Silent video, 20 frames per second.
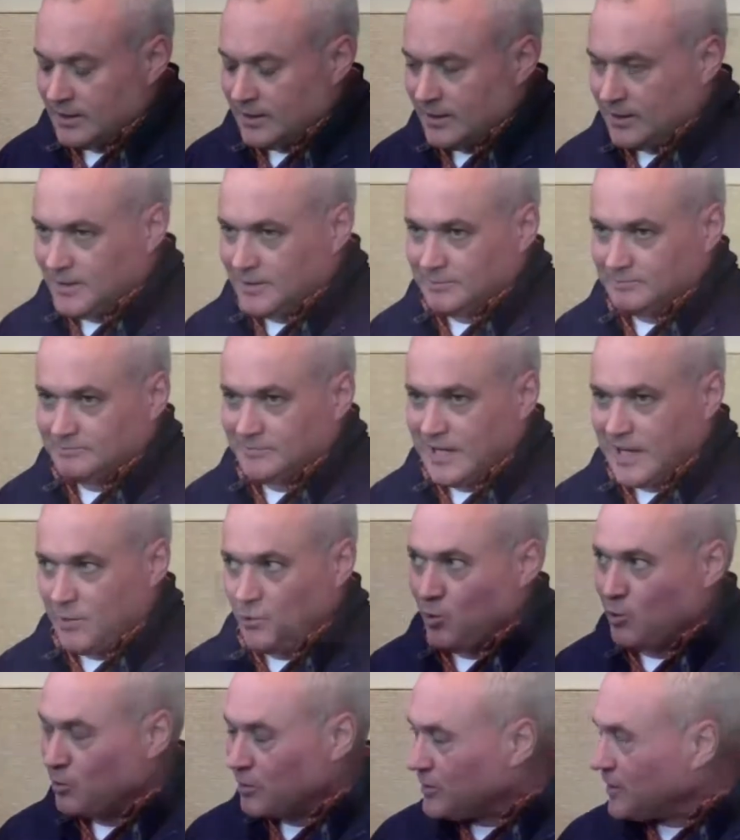I
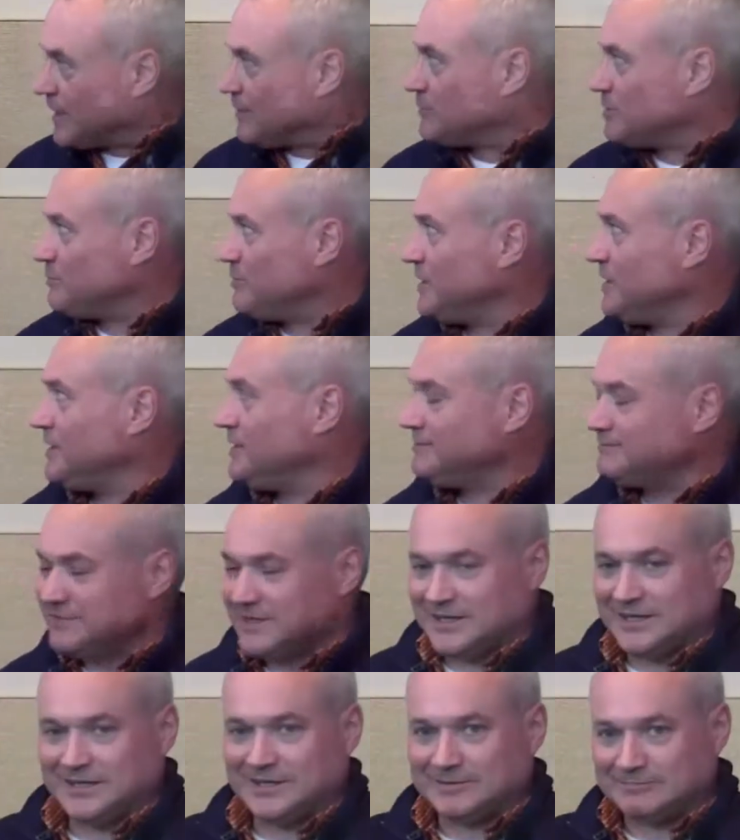won't claim to be
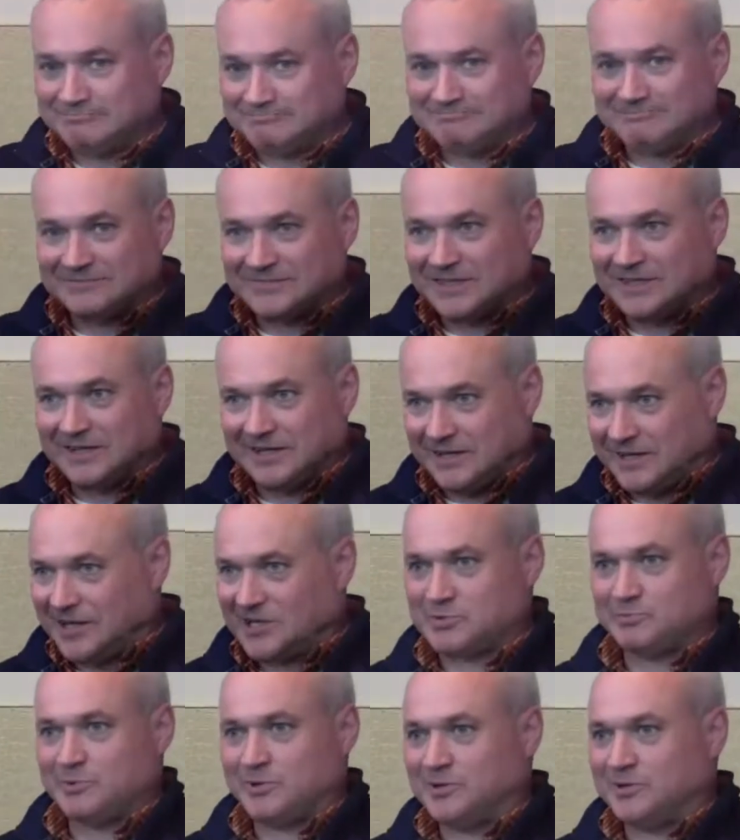an
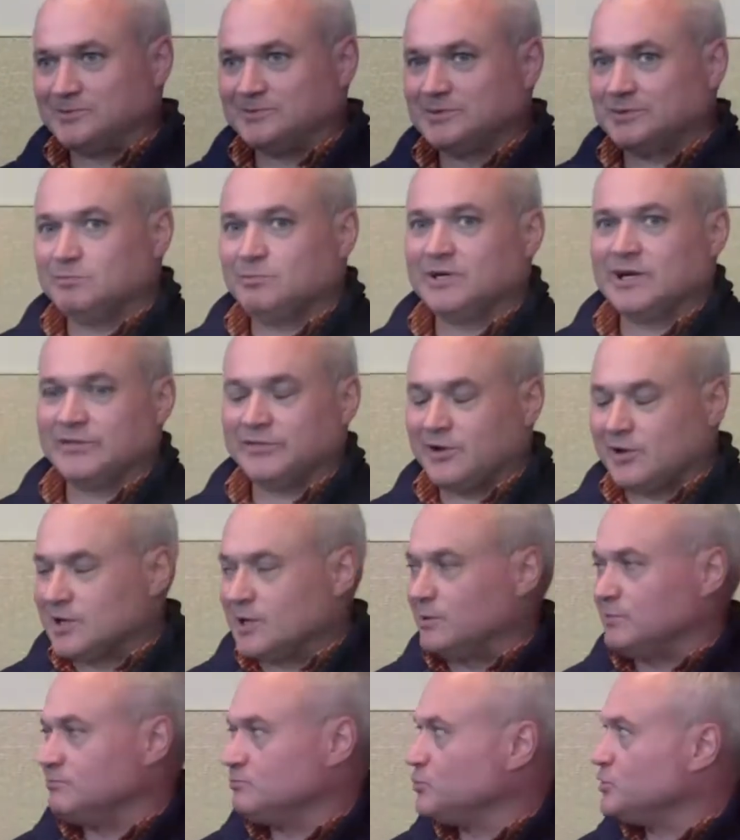expert, but I thought
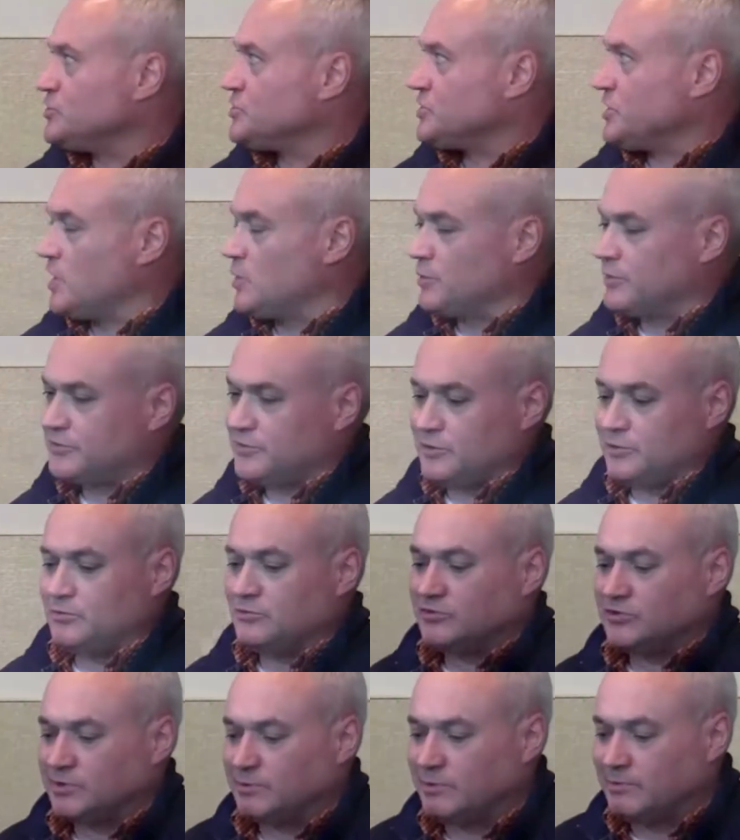I would share with
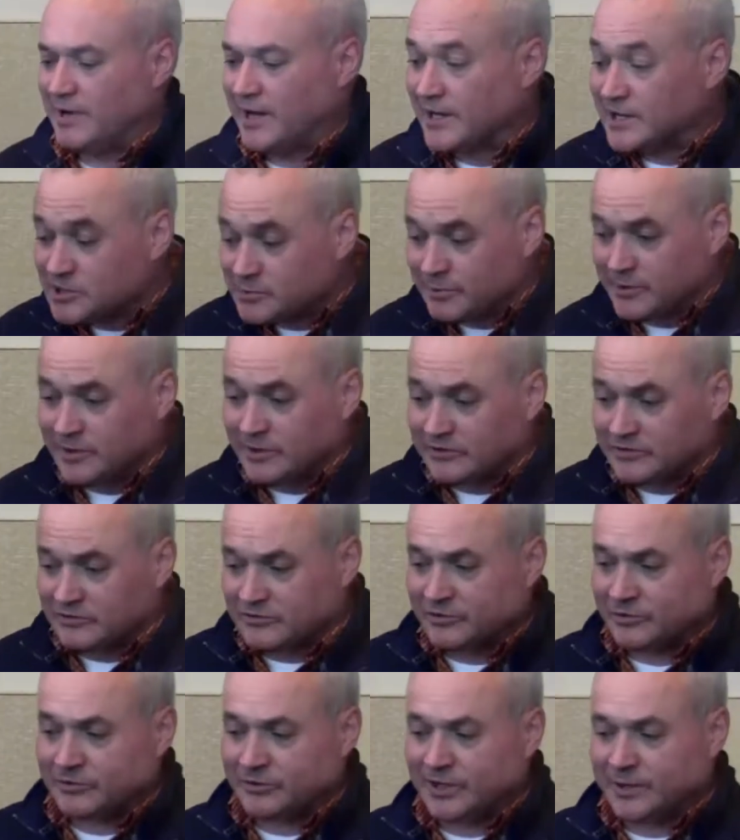you some of my experiences
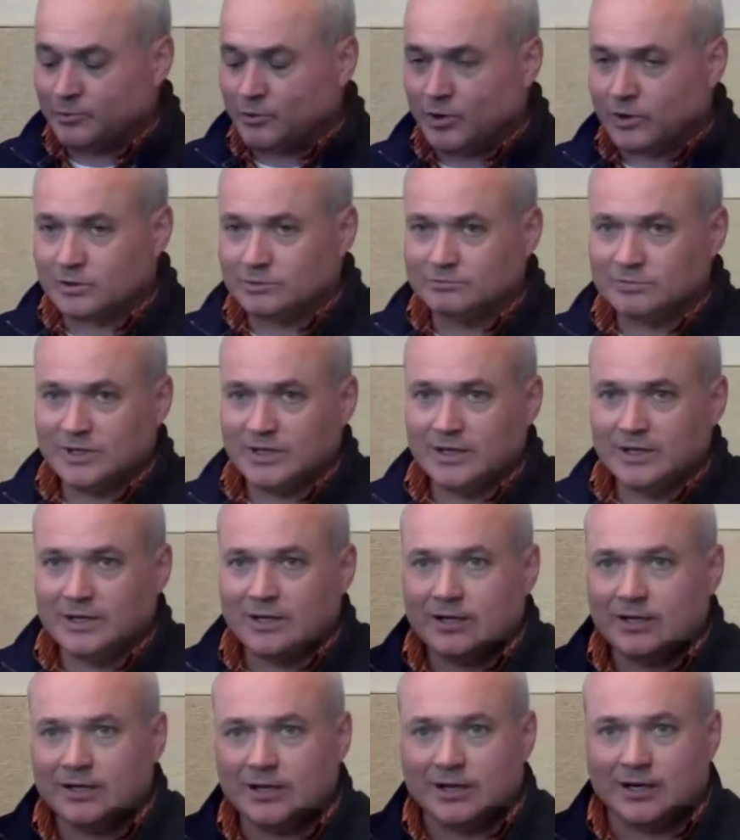here in Deepwater.
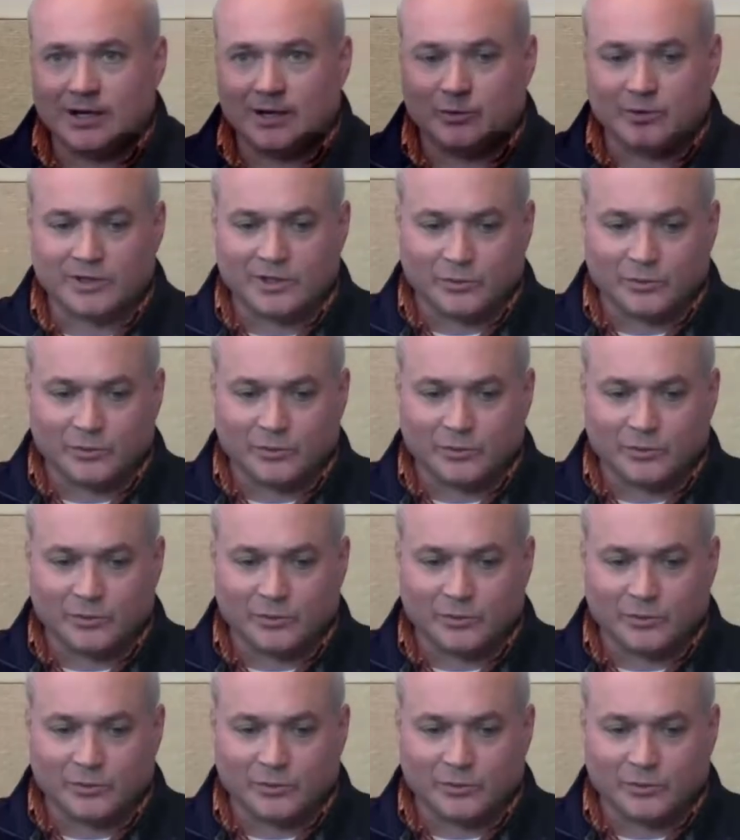When